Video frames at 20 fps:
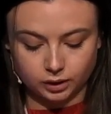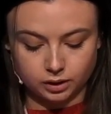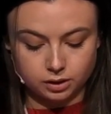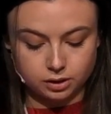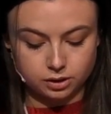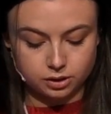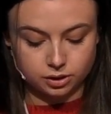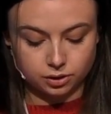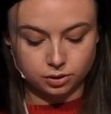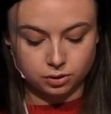
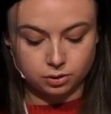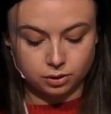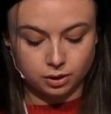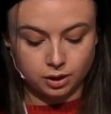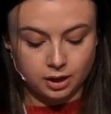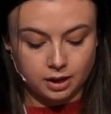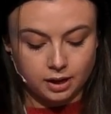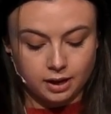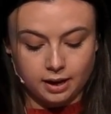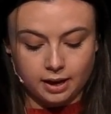So,
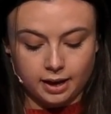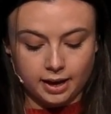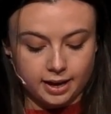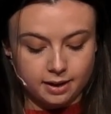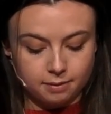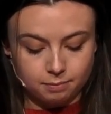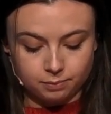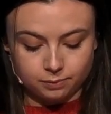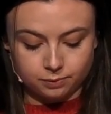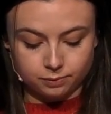
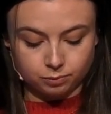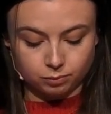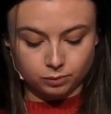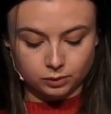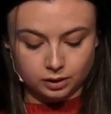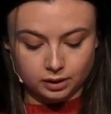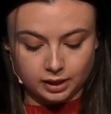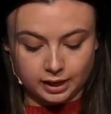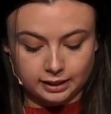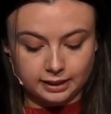
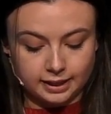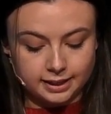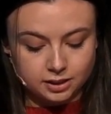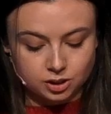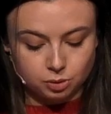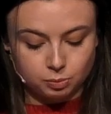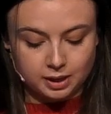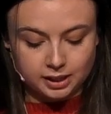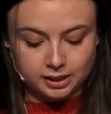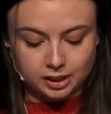I'd like to
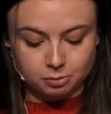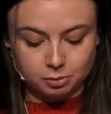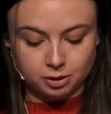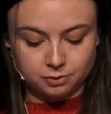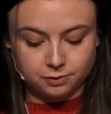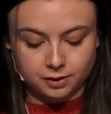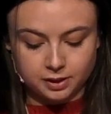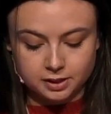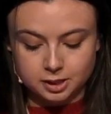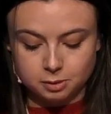welcome our
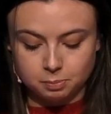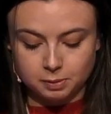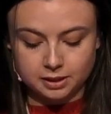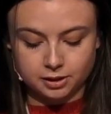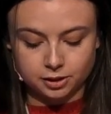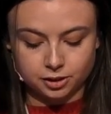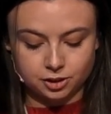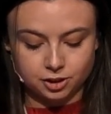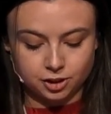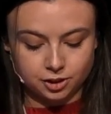first
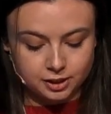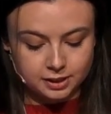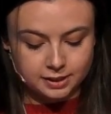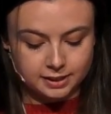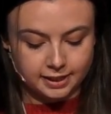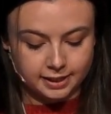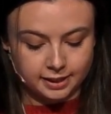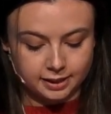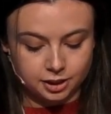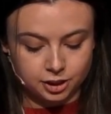speaker to the
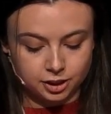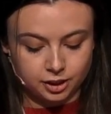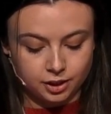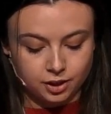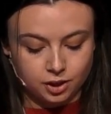stage,